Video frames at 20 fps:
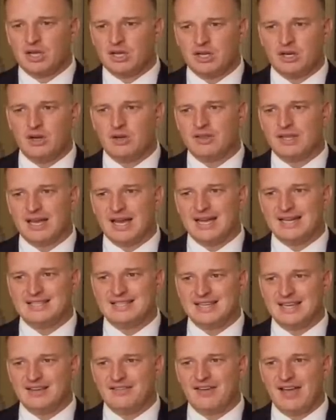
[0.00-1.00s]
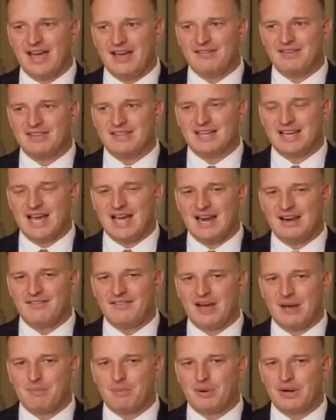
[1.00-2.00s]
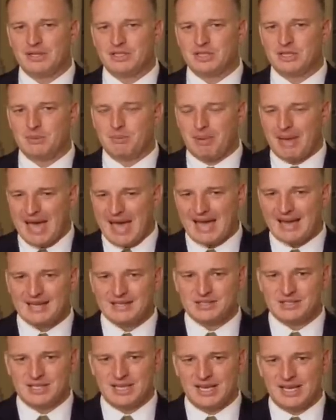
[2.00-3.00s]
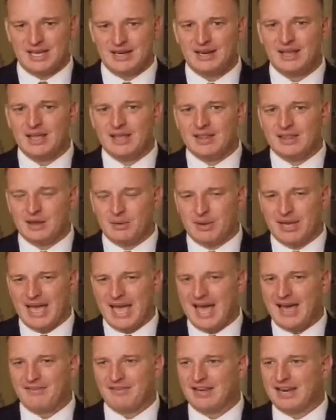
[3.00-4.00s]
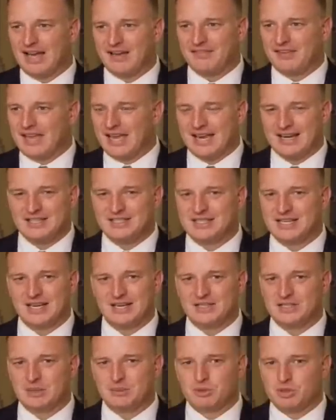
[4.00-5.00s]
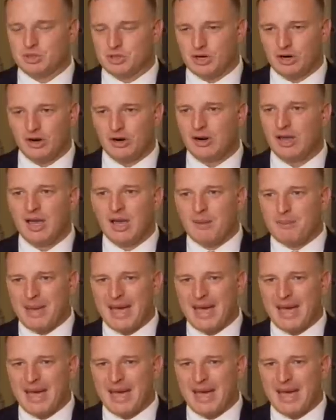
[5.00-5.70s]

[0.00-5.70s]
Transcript: The idea of having the kind of operation in Pakistan that we have in Afghanistan is absurd.